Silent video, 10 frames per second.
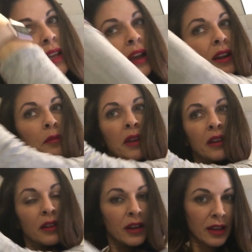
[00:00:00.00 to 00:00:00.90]
And I'm
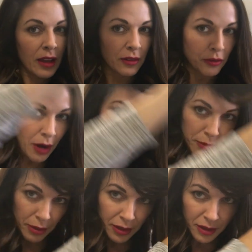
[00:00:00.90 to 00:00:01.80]
gonna, again, grab
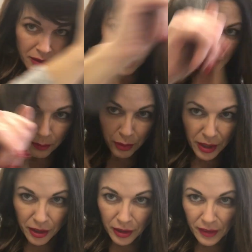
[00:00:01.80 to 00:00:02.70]
a really
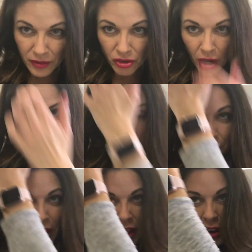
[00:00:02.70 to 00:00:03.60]
pretty good chunk
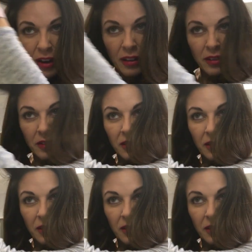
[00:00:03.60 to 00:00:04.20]
of hair,